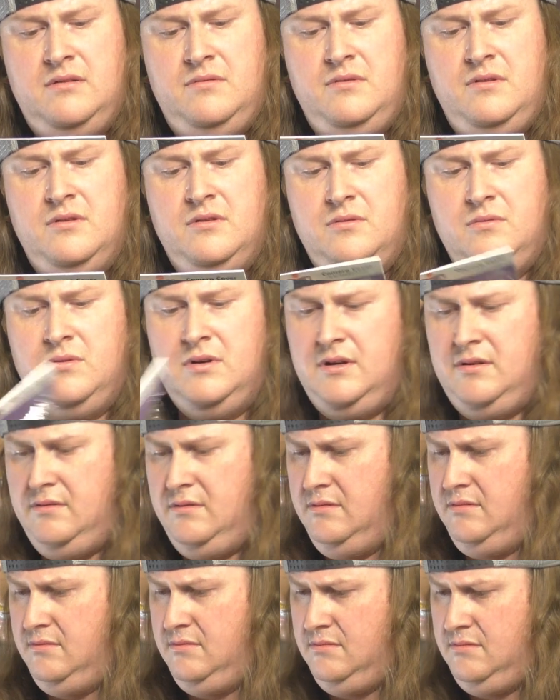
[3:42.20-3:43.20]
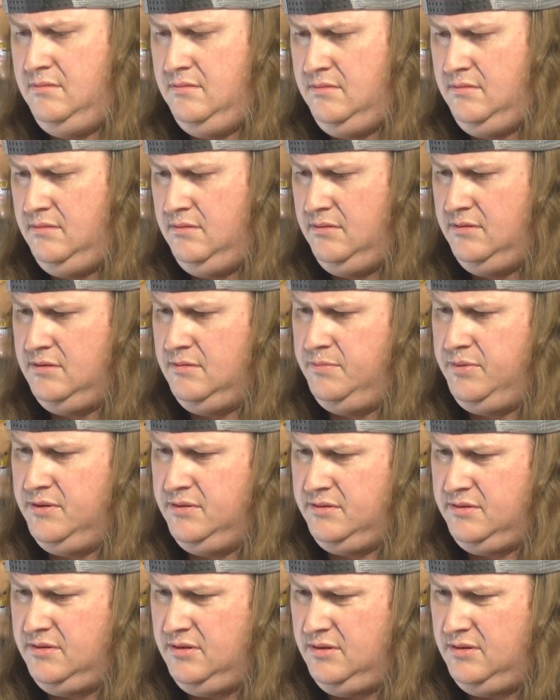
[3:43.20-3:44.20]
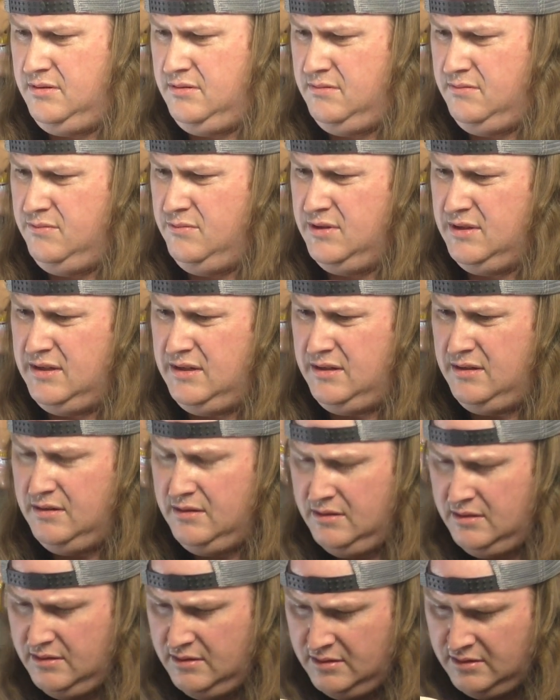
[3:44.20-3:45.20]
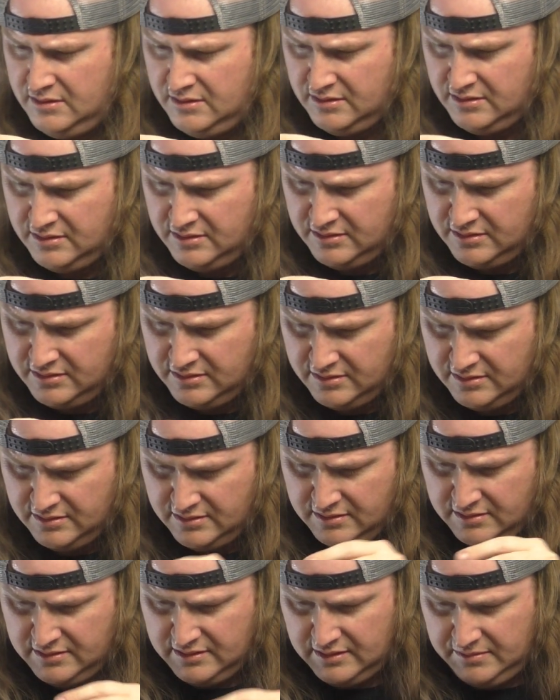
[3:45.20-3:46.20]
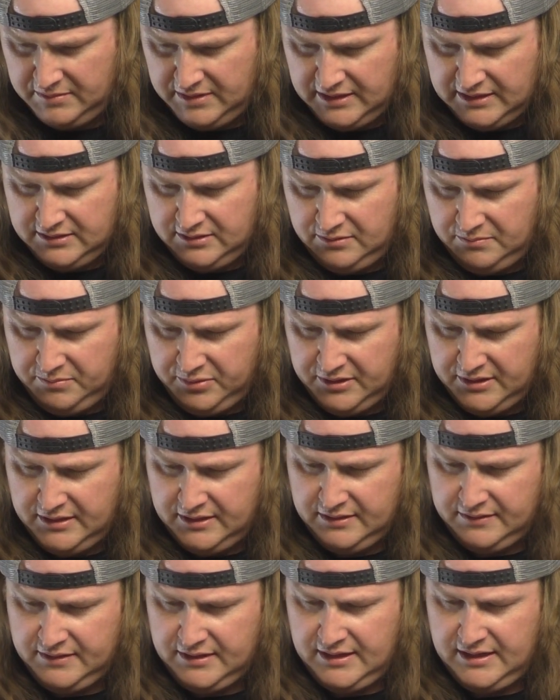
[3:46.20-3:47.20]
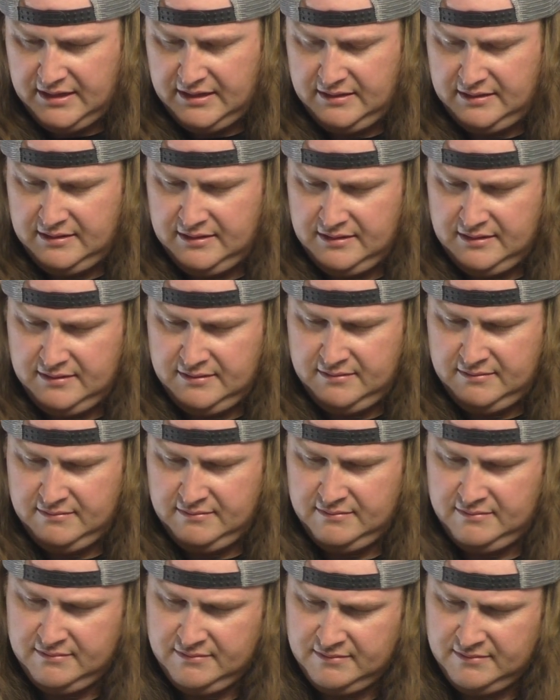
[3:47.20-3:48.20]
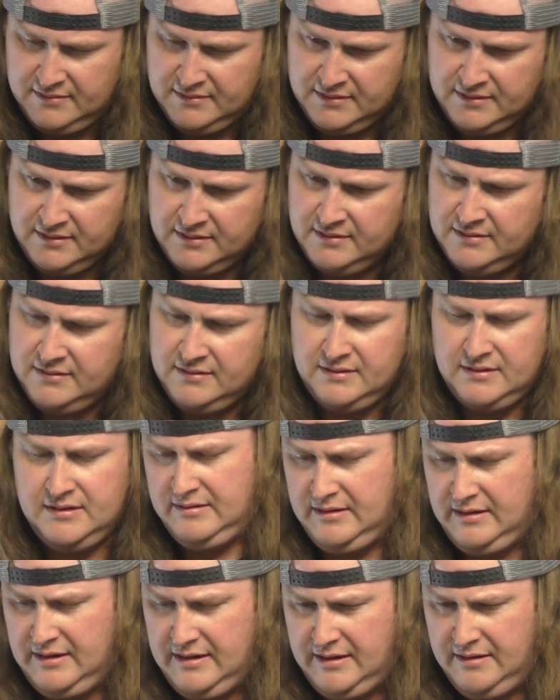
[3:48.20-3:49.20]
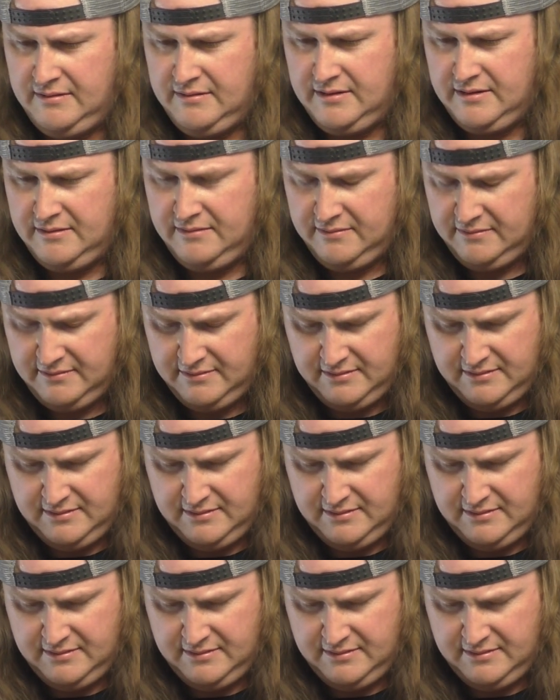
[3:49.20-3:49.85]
know what it's supposed to really. I mean, I guess you put it on that and then, I don't know.